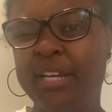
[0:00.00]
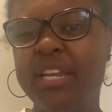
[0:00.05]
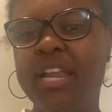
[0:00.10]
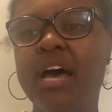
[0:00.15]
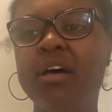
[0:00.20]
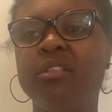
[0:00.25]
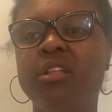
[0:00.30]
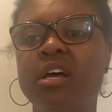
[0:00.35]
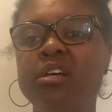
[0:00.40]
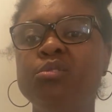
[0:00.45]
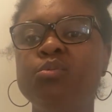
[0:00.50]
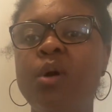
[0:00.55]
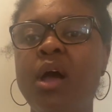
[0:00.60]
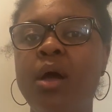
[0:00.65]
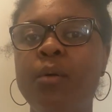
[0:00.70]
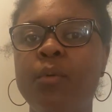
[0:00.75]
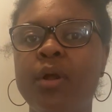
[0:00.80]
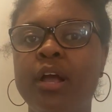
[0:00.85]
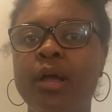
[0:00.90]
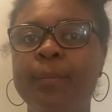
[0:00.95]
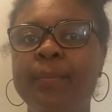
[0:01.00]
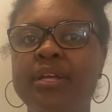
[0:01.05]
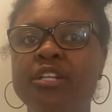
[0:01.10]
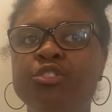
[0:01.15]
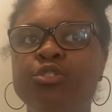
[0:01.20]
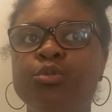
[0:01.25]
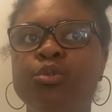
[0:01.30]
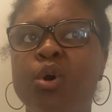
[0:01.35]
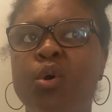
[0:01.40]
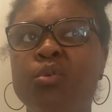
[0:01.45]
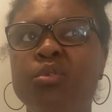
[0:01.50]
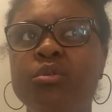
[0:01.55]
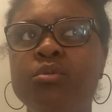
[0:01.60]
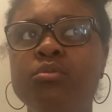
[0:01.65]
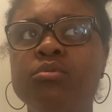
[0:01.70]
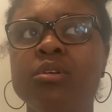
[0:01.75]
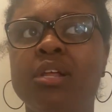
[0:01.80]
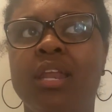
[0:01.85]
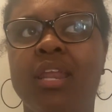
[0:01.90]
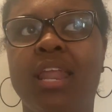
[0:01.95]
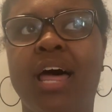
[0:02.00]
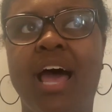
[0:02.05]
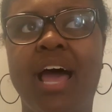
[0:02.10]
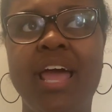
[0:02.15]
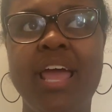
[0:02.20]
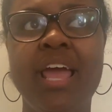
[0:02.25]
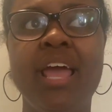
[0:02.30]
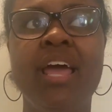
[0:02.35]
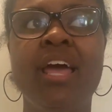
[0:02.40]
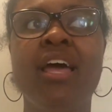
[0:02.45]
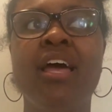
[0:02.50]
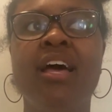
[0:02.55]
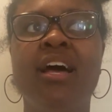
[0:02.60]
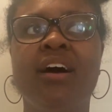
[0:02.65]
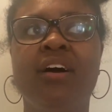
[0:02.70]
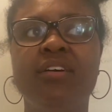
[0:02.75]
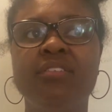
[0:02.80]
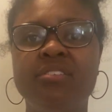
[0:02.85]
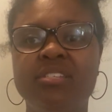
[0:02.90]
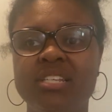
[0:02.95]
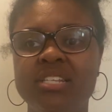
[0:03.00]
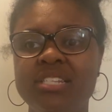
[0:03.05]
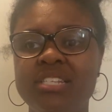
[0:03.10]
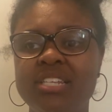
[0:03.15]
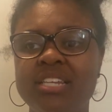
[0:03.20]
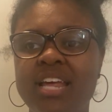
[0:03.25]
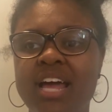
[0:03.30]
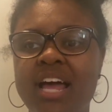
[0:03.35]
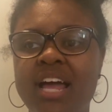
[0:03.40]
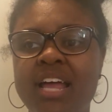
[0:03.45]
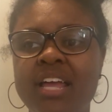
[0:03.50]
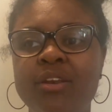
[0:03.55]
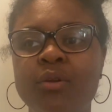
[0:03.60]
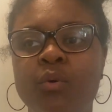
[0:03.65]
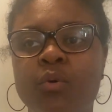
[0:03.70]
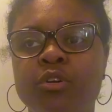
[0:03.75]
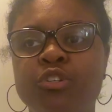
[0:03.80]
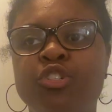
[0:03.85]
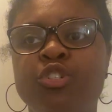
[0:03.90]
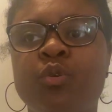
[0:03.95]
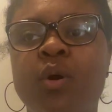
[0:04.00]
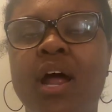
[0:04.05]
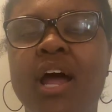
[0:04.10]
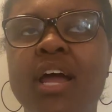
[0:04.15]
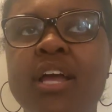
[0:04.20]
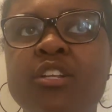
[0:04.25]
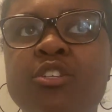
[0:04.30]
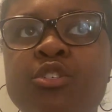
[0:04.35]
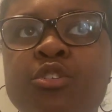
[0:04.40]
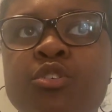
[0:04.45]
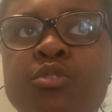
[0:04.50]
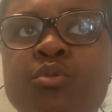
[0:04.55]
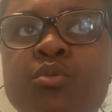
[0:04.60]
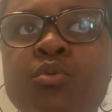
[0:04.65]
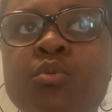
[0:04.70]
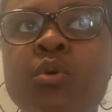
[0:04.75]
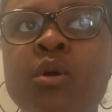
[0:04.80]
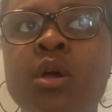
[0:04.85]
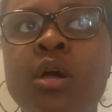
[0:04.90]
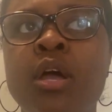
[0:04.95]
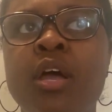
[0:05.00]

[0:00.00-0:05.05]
Now that's why I recommend you don't use a lot of Sensodyne, or try to,